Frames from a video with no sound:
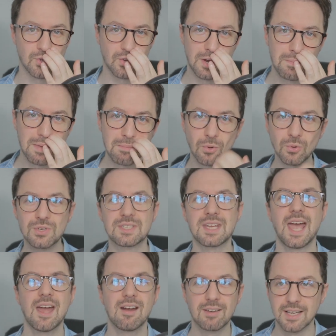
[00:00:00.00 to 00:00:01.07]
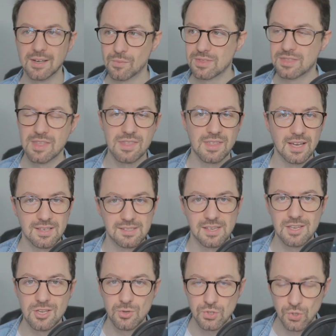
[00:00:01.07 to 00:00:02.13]
You're going to be more daring with the things
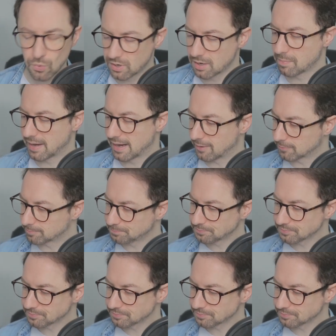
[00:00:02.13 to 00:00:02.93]
that you talk about.